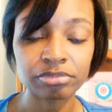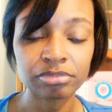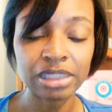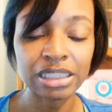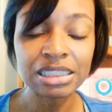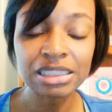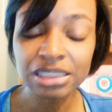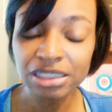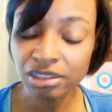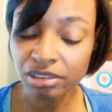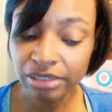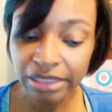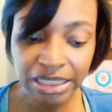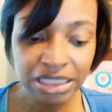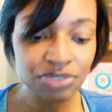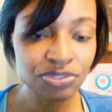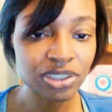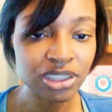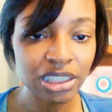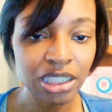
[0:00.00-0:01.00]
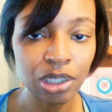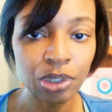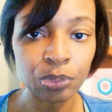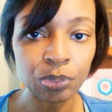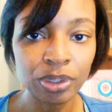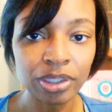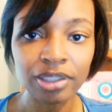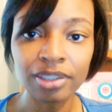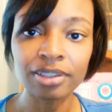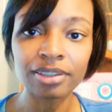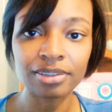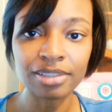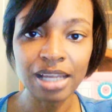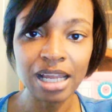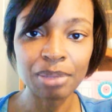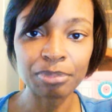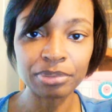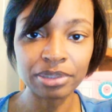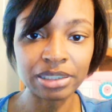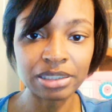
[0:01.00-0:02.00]
Until next video,
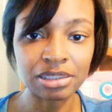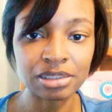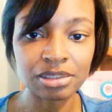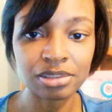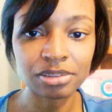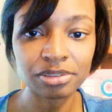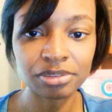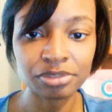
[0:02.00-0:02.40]
God bless.